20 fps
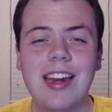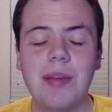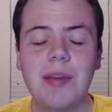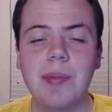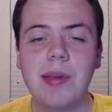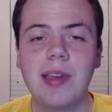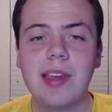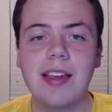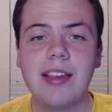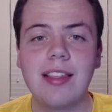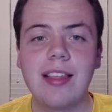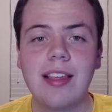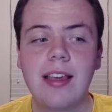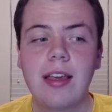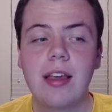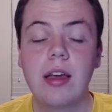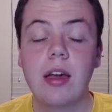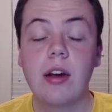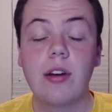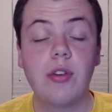picks,
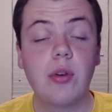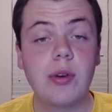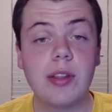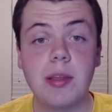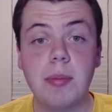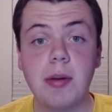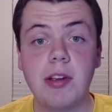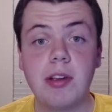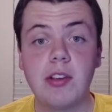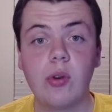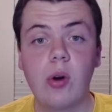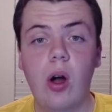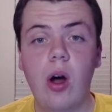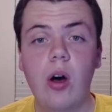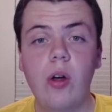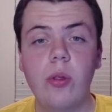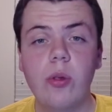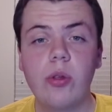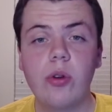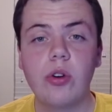or if you want to see picks for
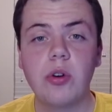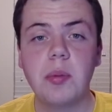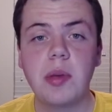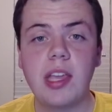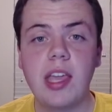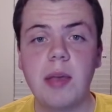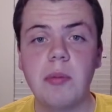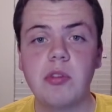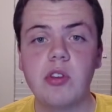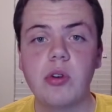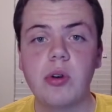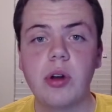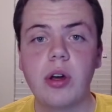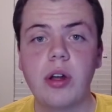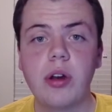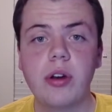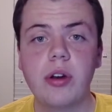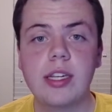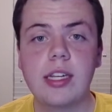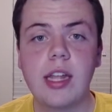all the tournament games going
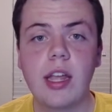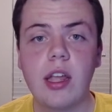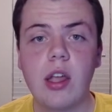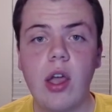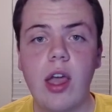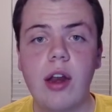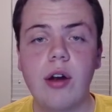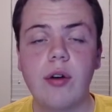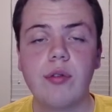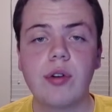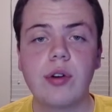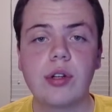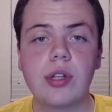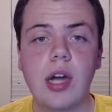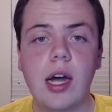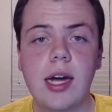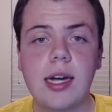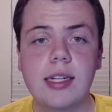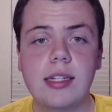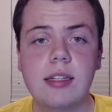on today, head over
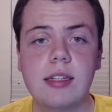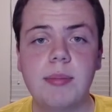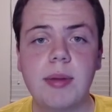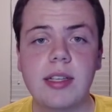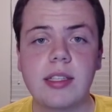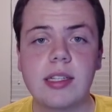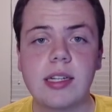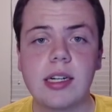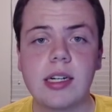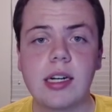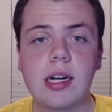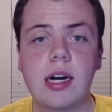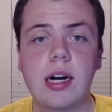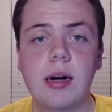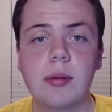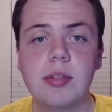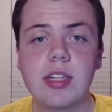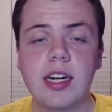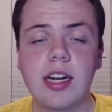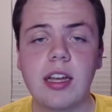to
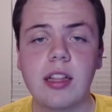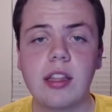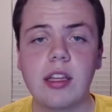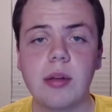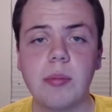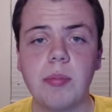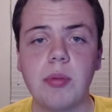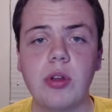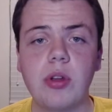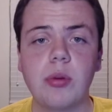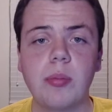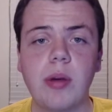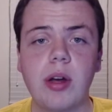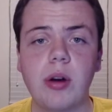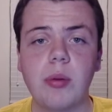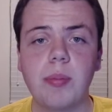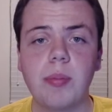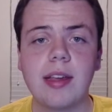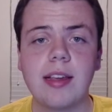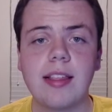hottipbets.com. Check out the computer
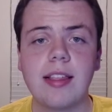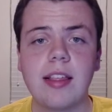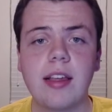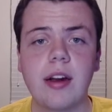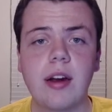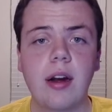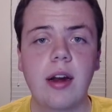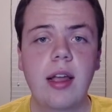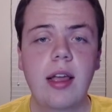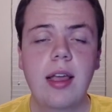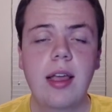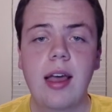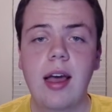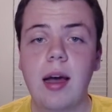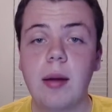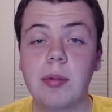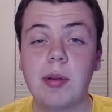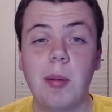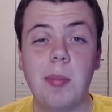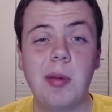model picks there.
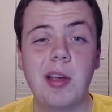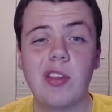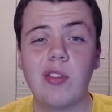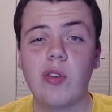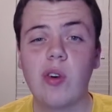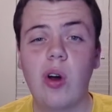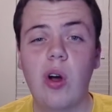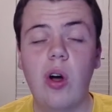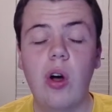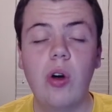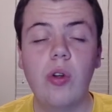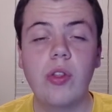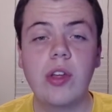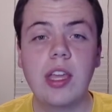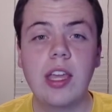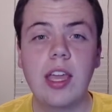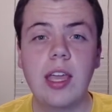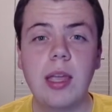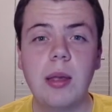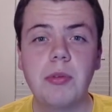I've um, got picks for all the
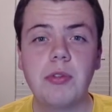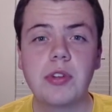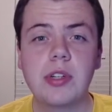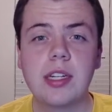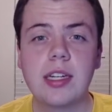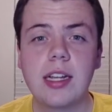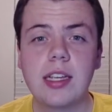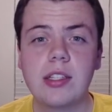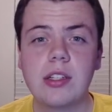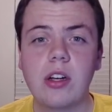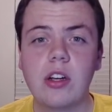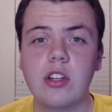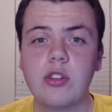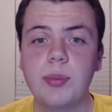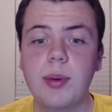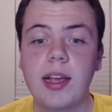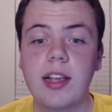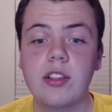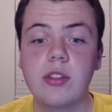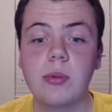games for today's college
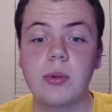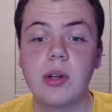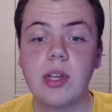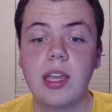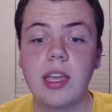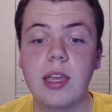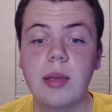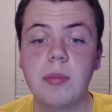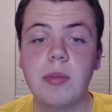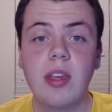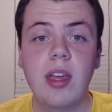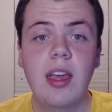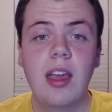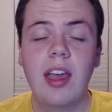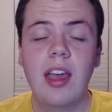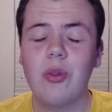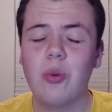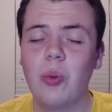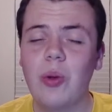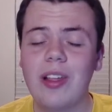basketball games,
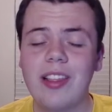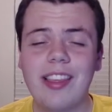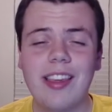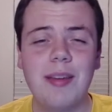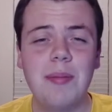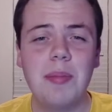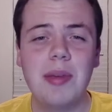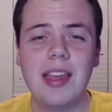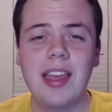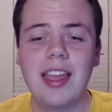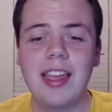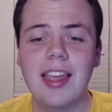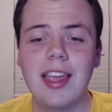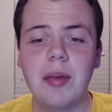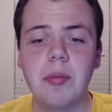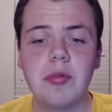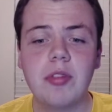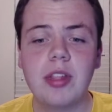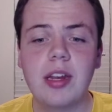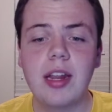as well as NBA
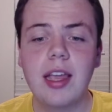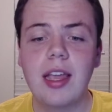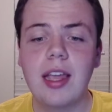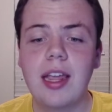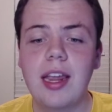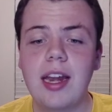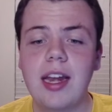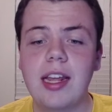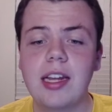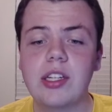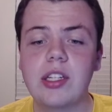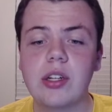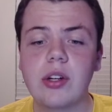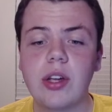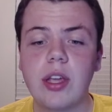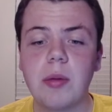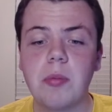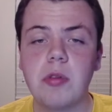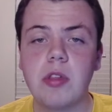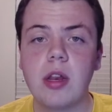games today, NHL
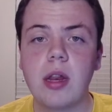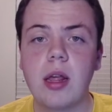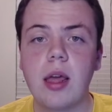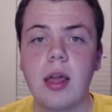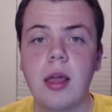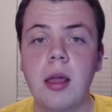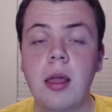games today,